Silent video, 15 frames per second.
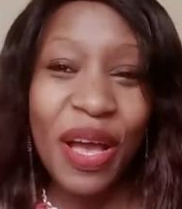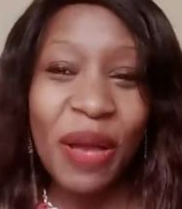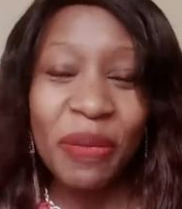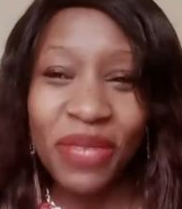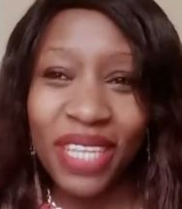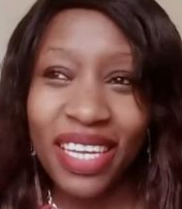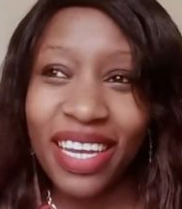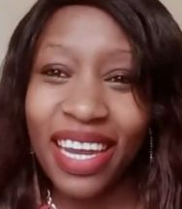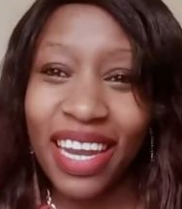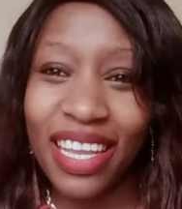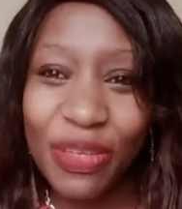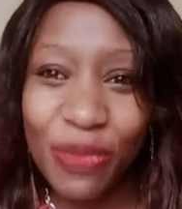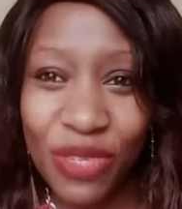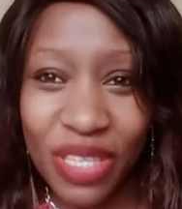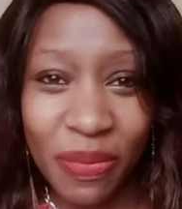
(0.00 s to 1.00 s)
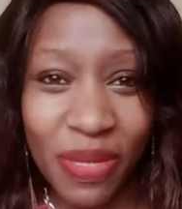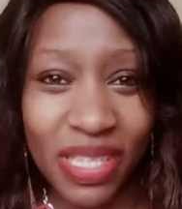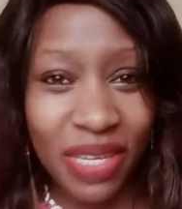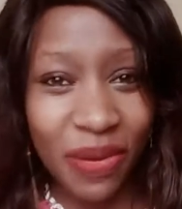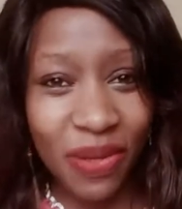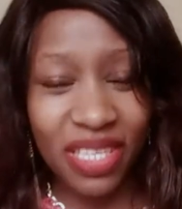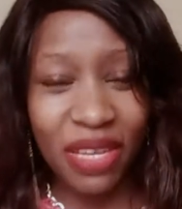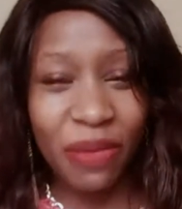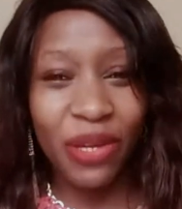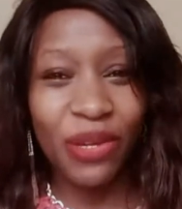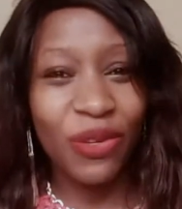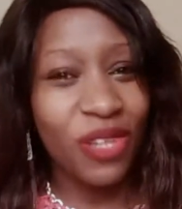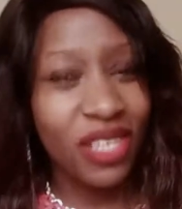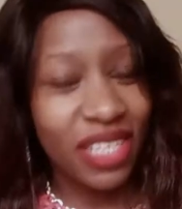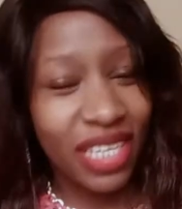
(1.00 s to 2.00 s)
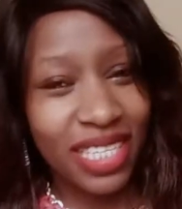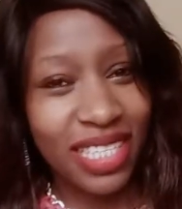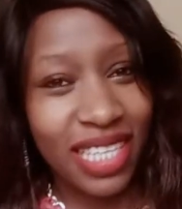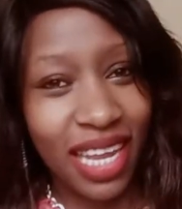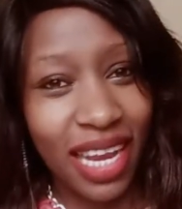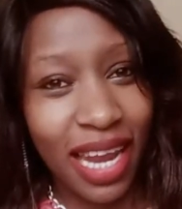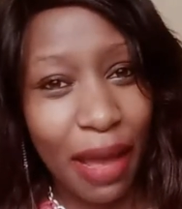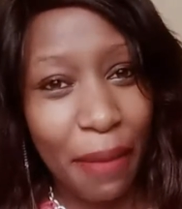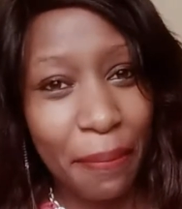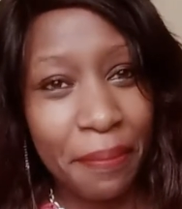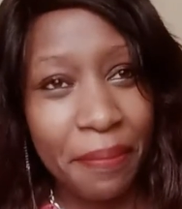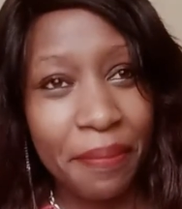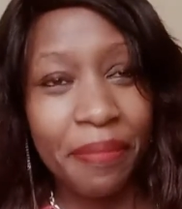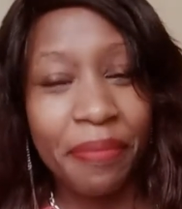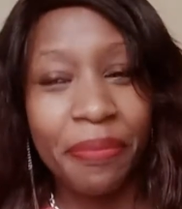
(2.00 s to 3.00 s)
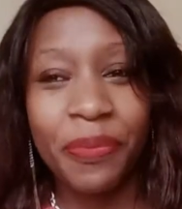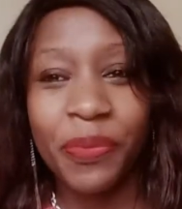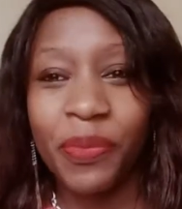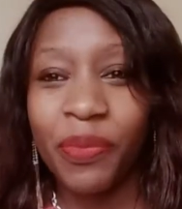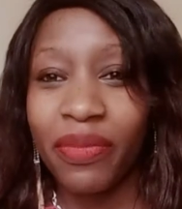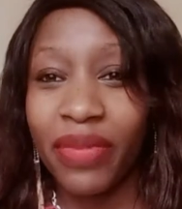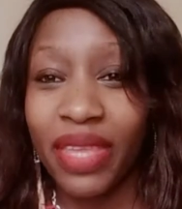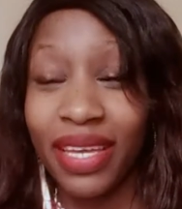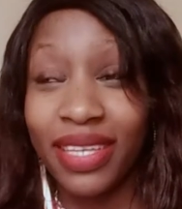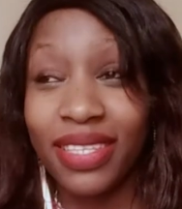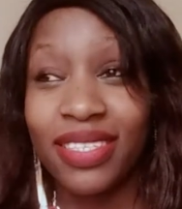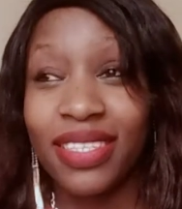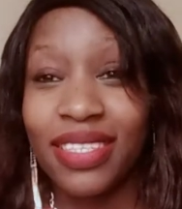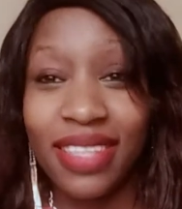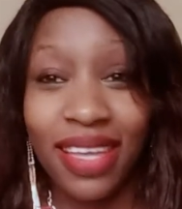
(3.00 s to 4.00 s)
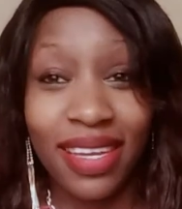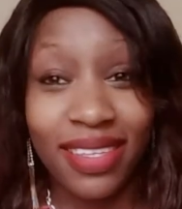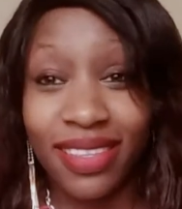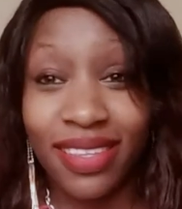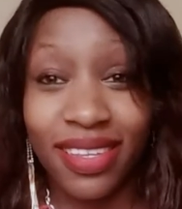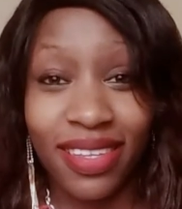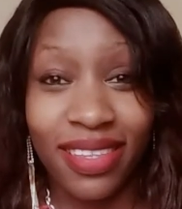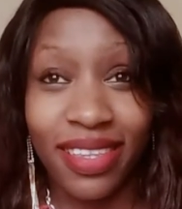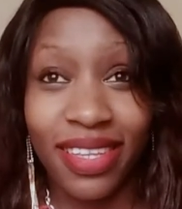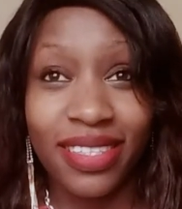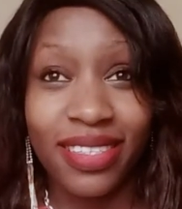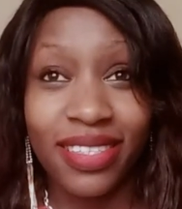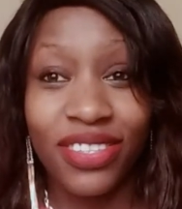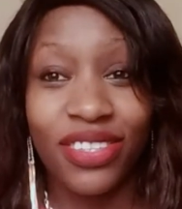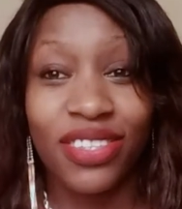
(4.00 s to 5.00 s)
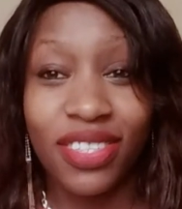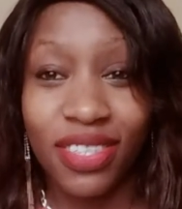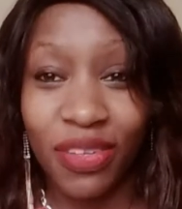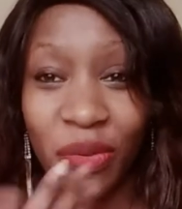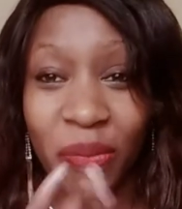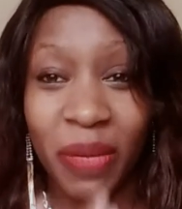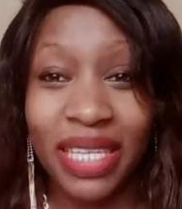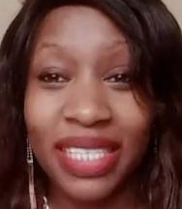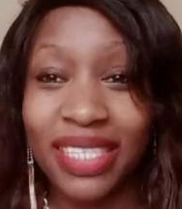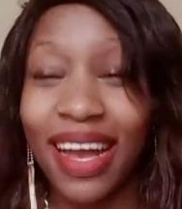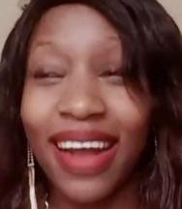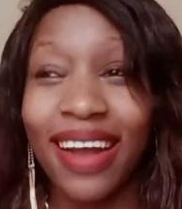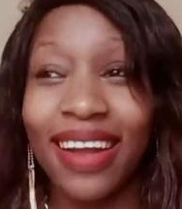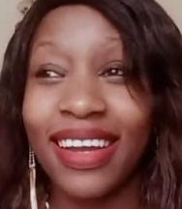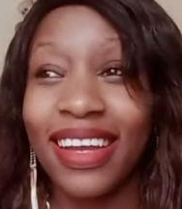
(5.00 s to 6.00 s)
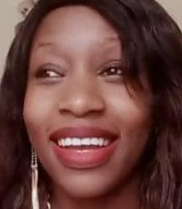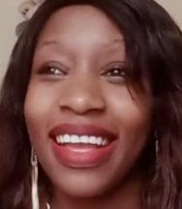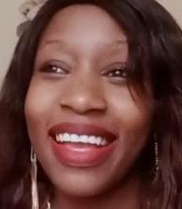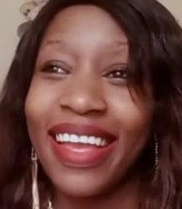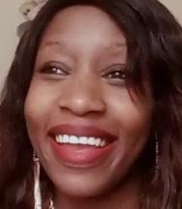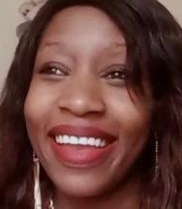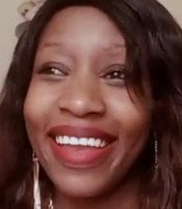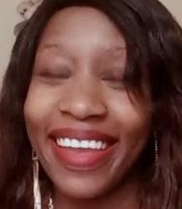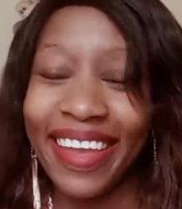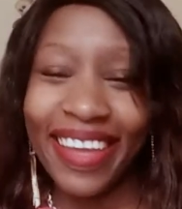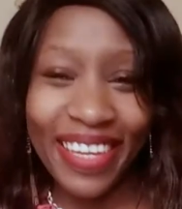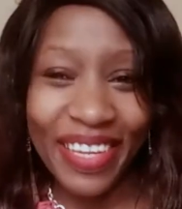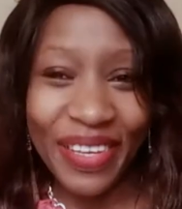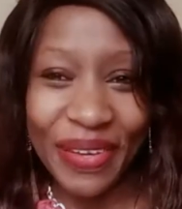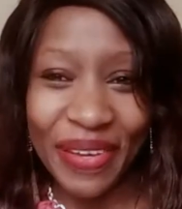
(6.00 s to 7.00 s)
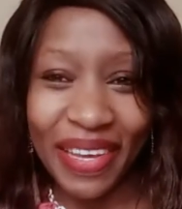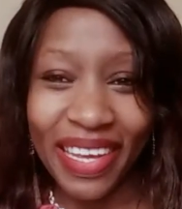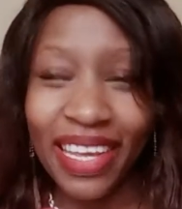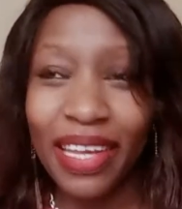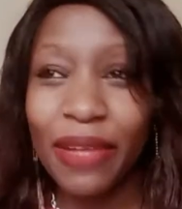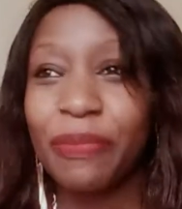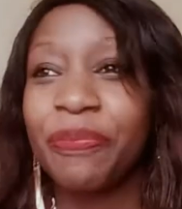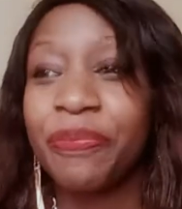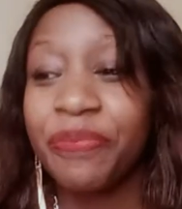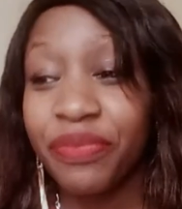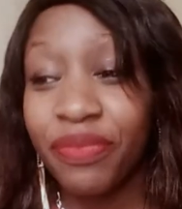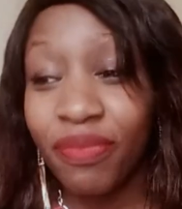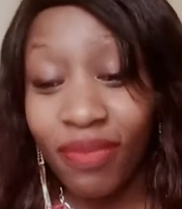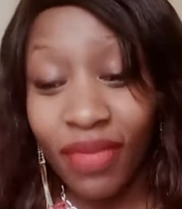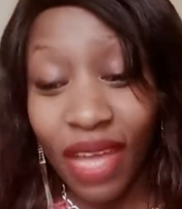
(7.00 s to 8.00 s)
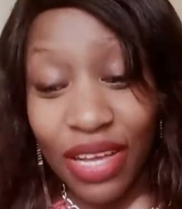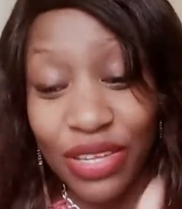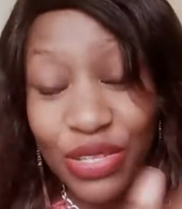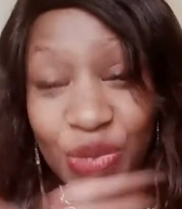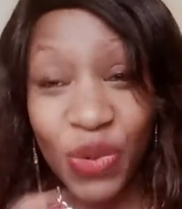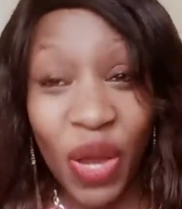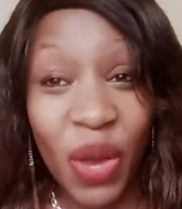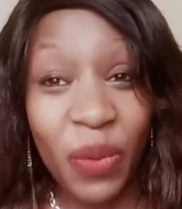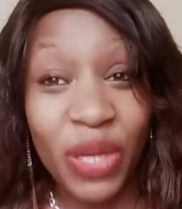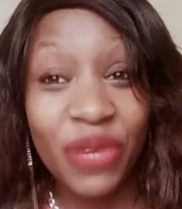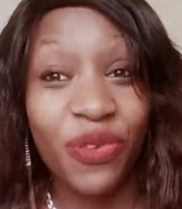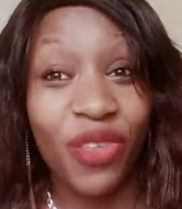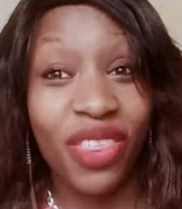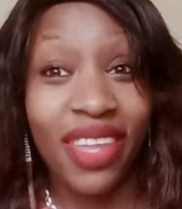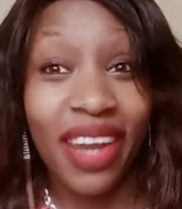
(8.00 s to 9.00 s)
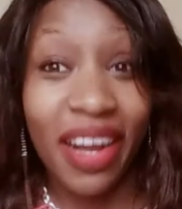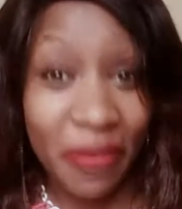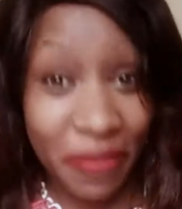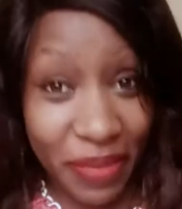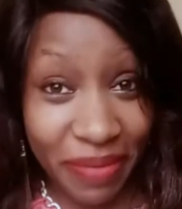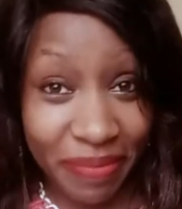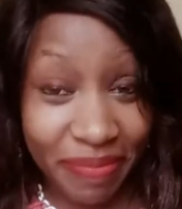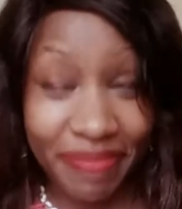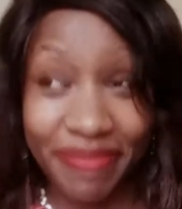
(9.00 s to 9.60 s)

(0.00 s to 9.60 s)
I'm sure you realize most of my sawa and alright sana. It's just that thing that is just on my tongue. Anyway, so I went for therapy.